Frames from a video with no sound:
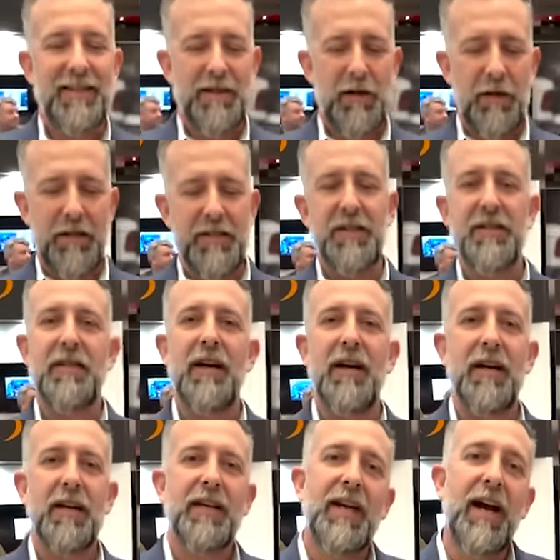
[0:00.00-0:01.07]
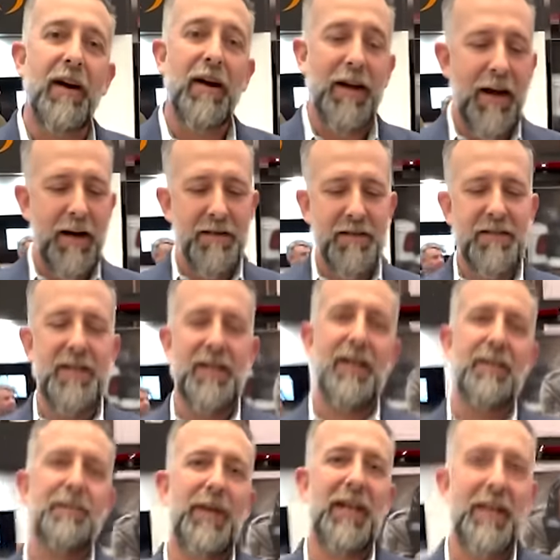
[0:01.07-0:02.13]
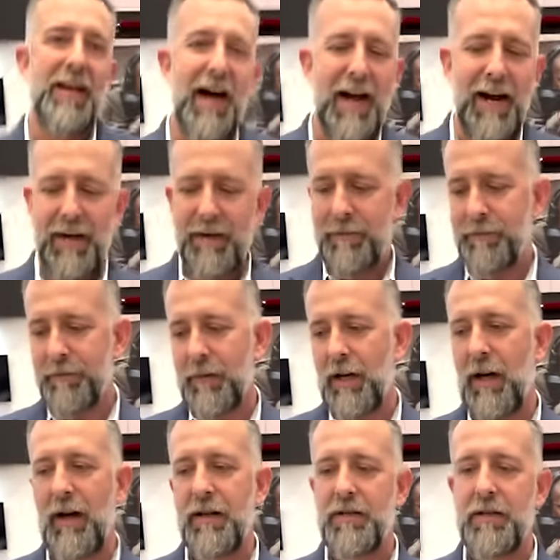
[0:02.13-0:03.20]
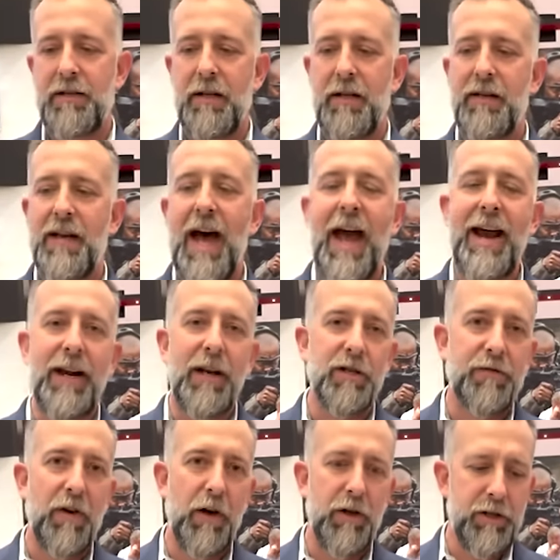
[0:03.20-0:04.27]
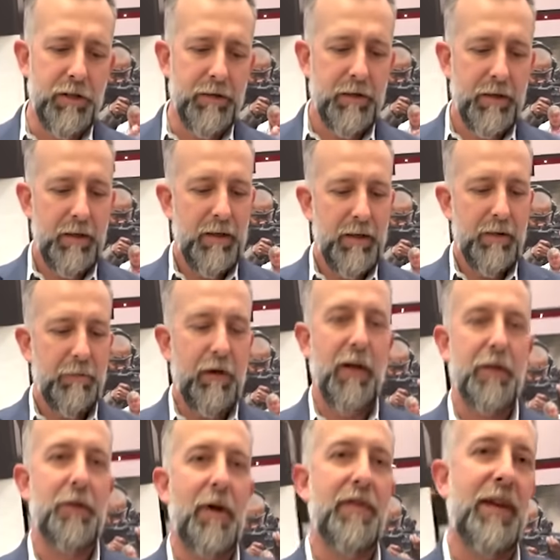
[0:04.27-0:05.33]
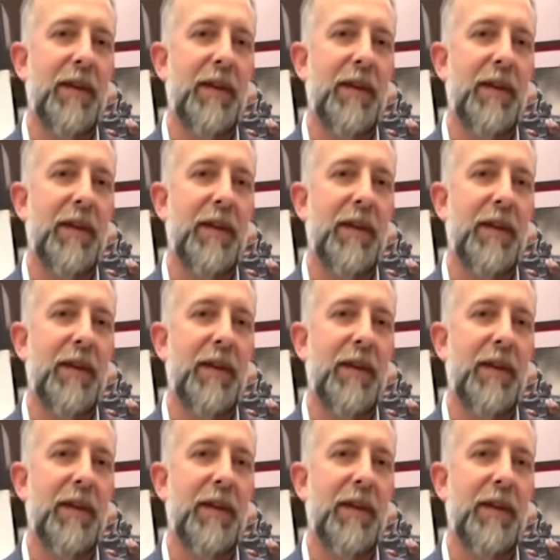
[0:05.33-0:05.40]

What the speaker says: So this is the Caracal CMP9. This is the 9-inch version. We also have the